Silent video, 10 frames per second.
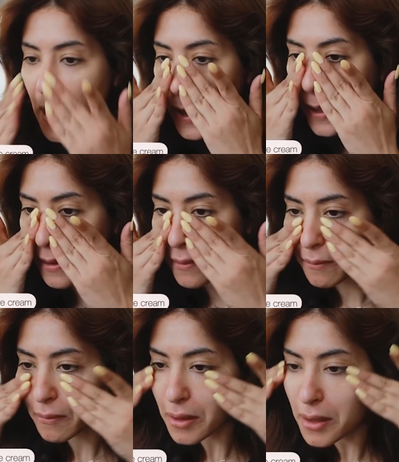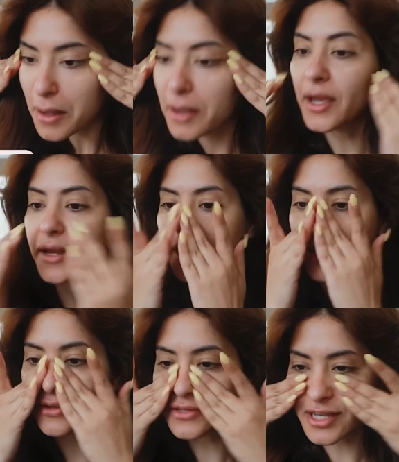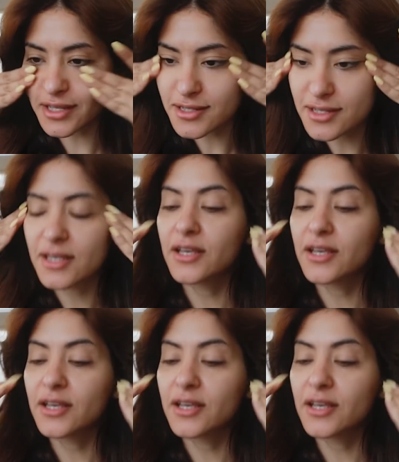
and I use it